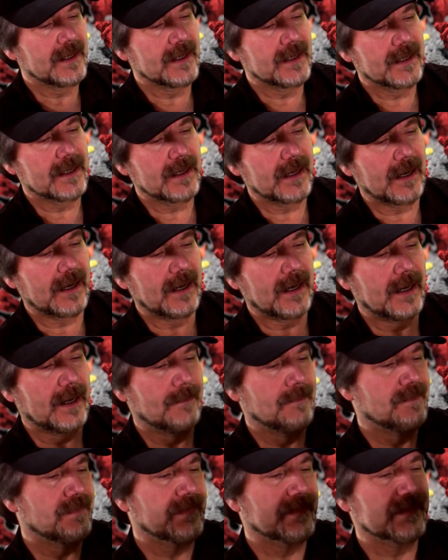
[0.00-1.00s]
Um,
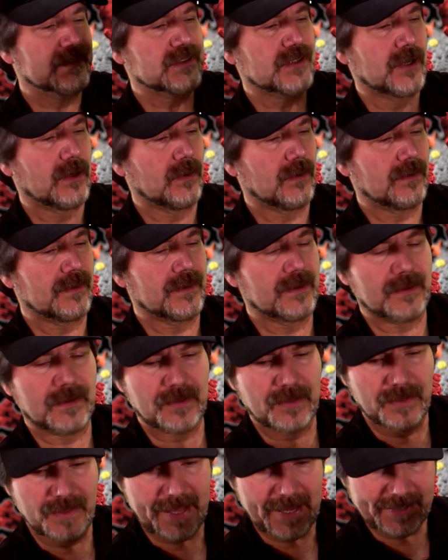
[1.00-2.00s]
so
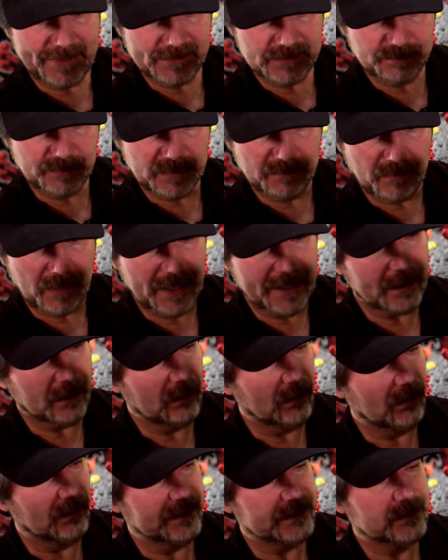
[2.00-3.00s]
that has been my goal
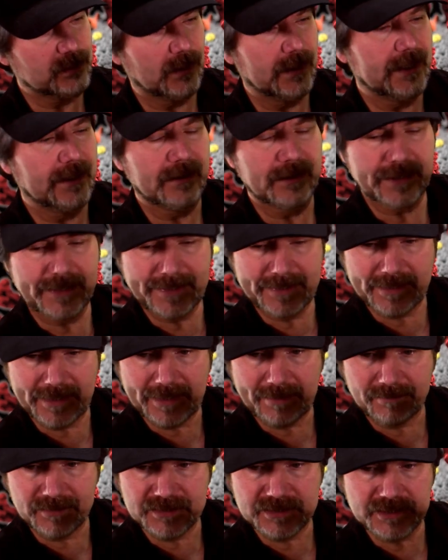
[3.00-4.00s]
as well, and
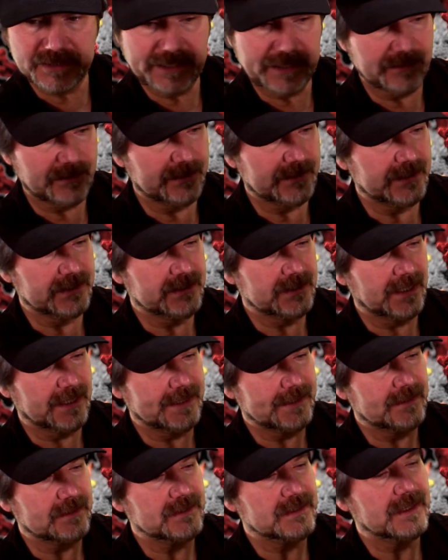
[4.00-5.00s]
obviously other
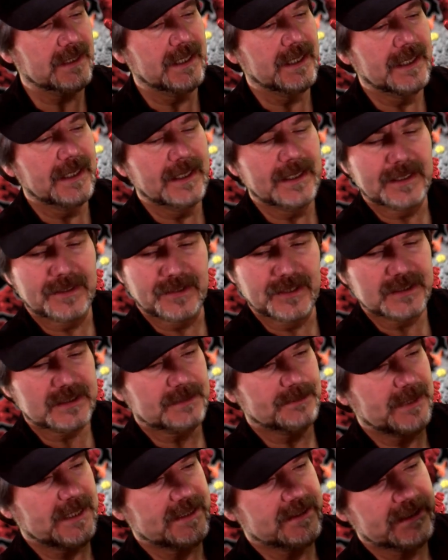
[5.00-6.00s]
designers. This
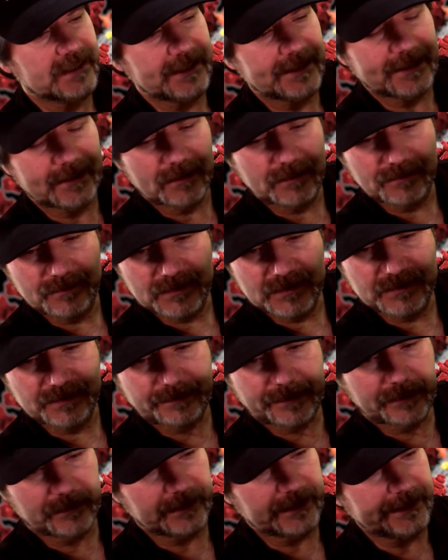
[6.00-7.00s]
piece here is
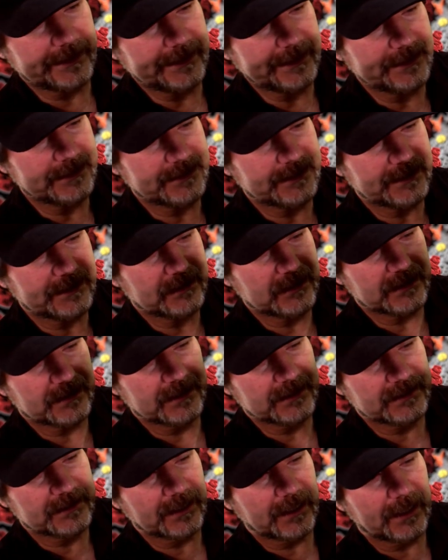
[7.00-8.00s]
fairly easy to
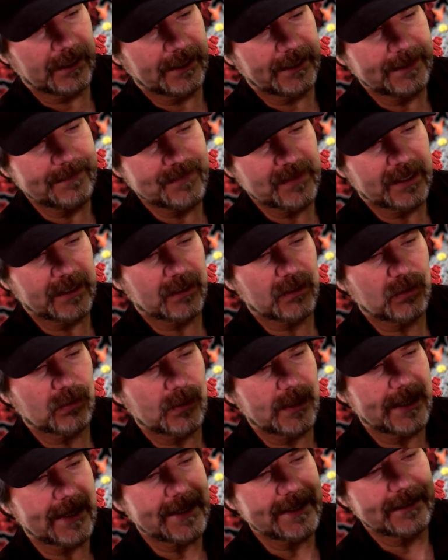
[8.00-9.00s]
design and
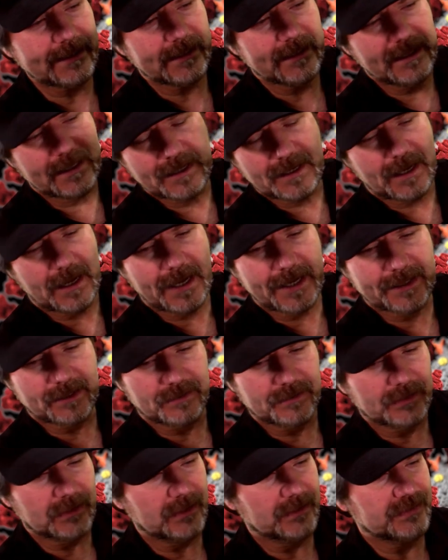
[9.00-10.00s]
create. I don't
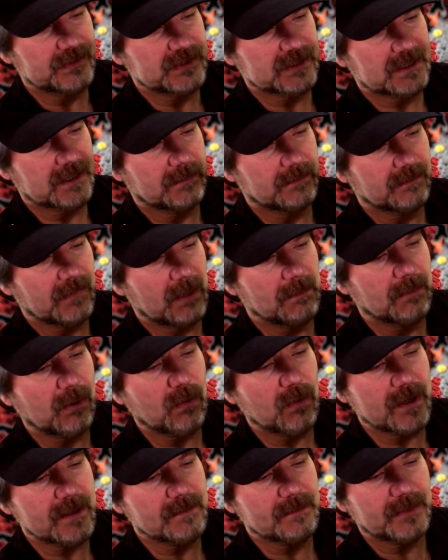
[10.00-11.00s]
know if it's
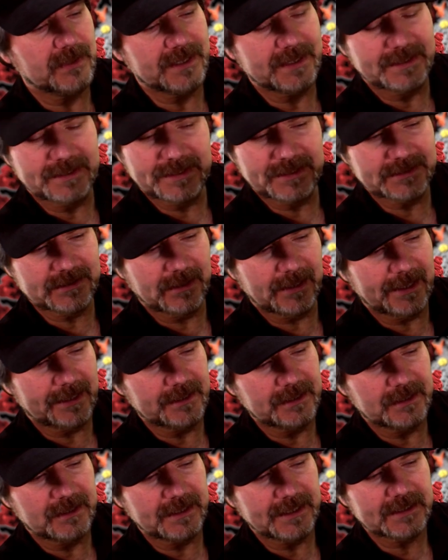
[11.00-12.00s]
important, but it does allow you
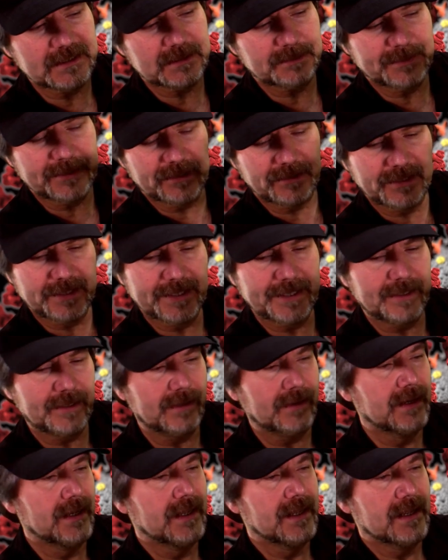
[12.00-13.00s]
to expel air
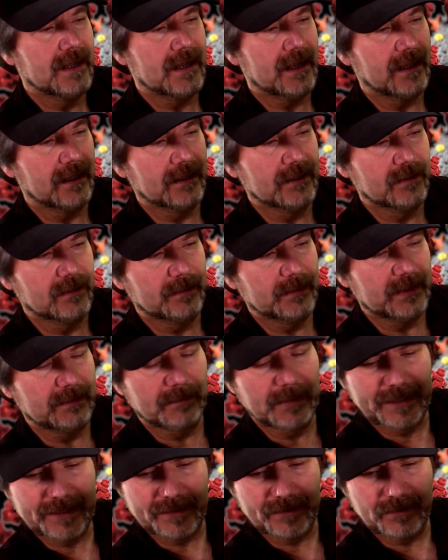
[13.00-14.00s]
a little bit
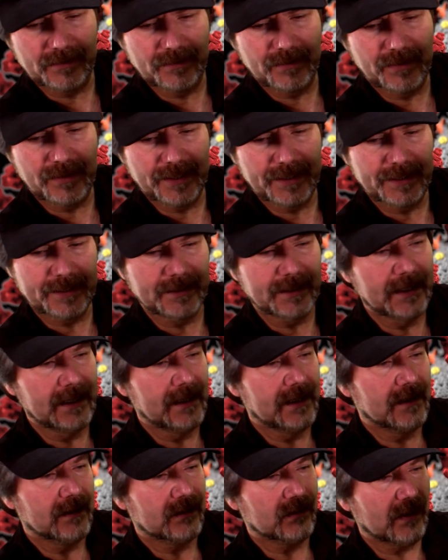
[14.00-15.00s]
better than
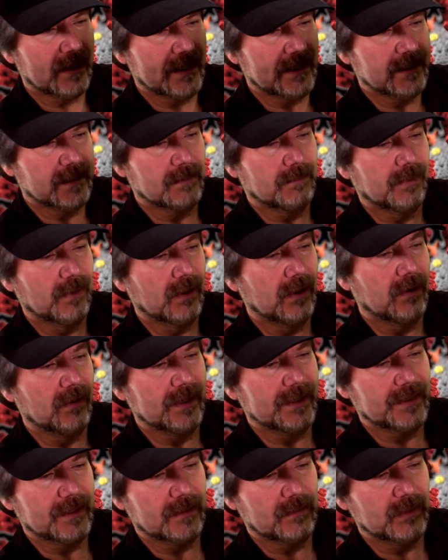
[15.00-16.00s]
trying to blow. And
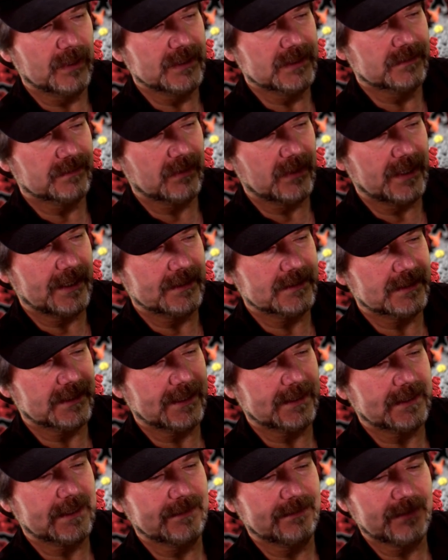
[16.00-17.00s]
the reason for that is that
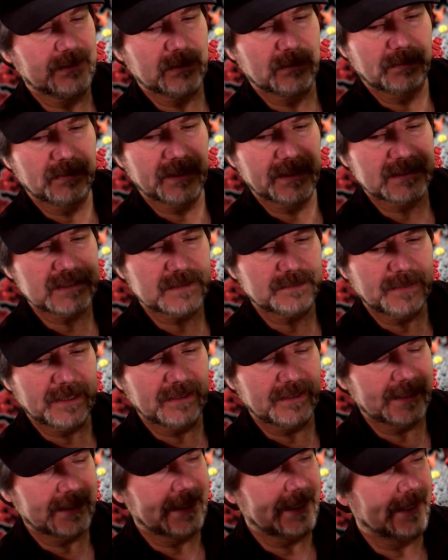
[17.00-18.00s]
if you're
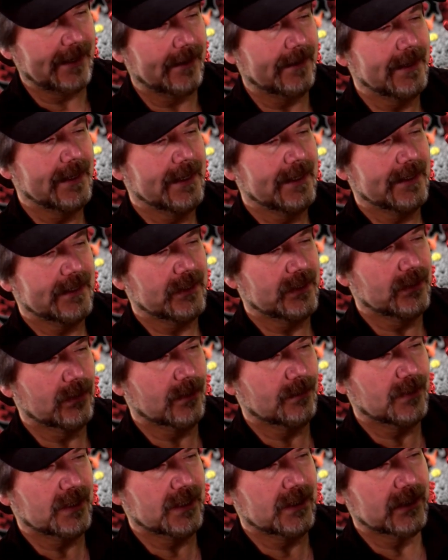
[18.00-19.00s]
expelling air, you're
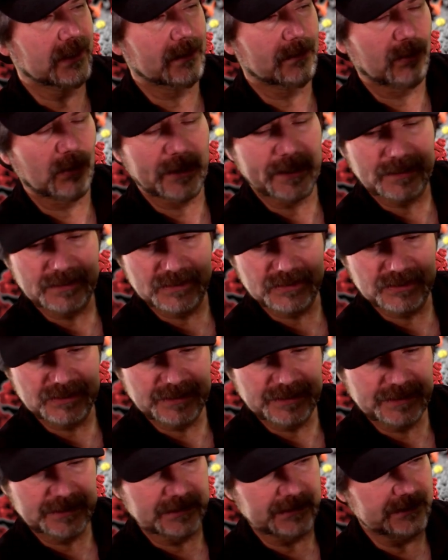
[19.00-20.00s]
normally going to break the
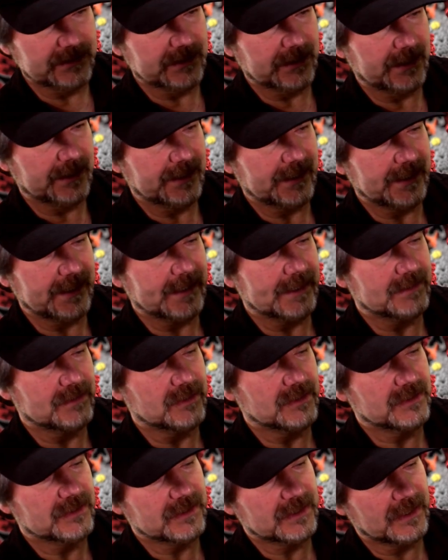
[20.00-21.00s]
seals on the
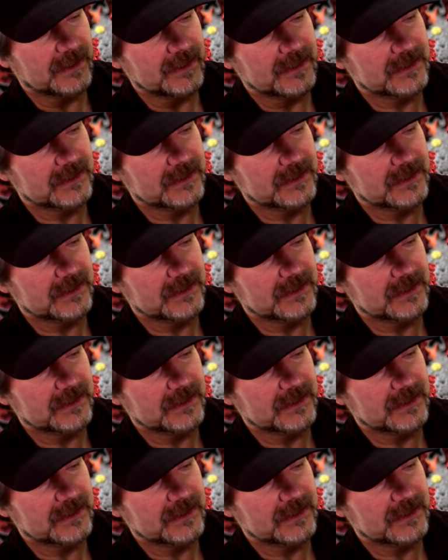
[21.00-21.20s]
edges, and this